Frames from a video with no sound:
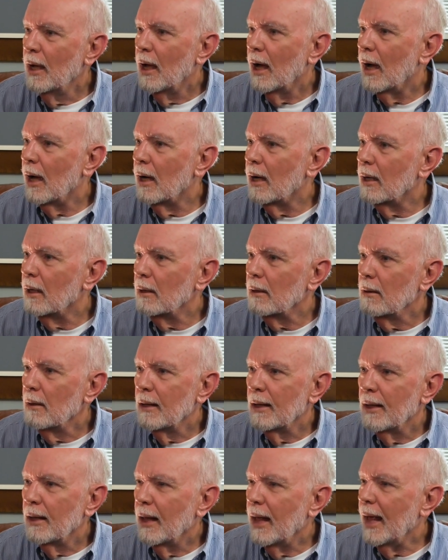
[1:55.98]

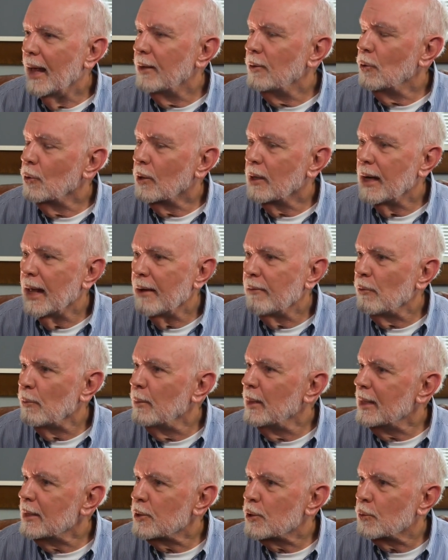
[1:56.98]
and you can have a
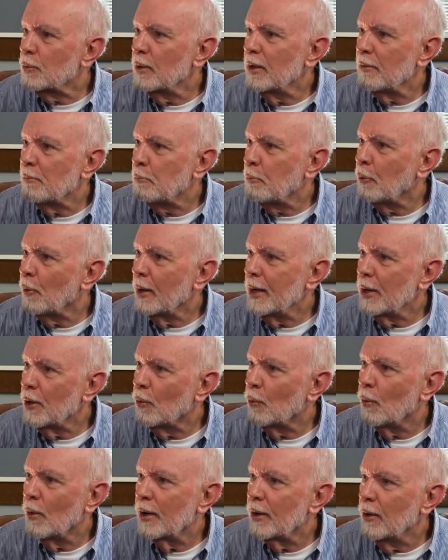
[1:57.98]
ministry of prayer
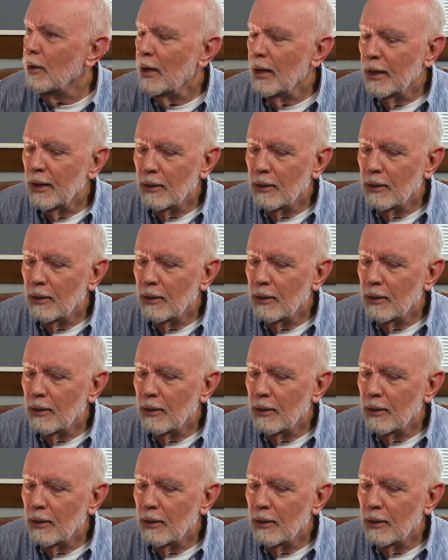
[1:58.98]
where